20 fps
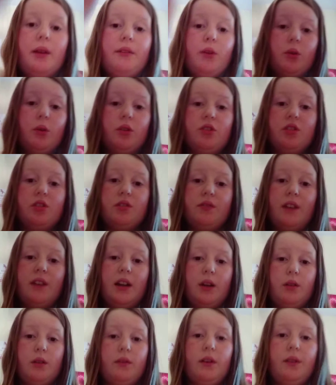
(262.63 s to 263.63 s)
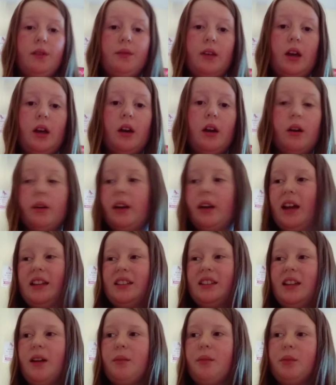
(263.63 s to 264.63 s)
on just fell over. Okay, so
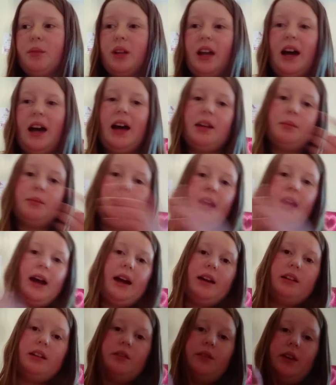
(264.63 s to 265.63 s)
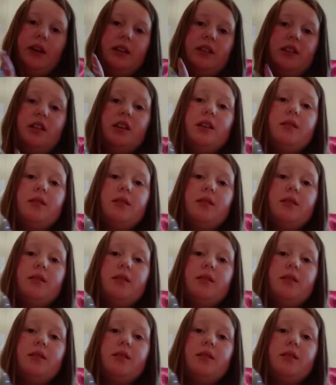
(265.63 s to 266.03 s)
now I'm going to add my activator.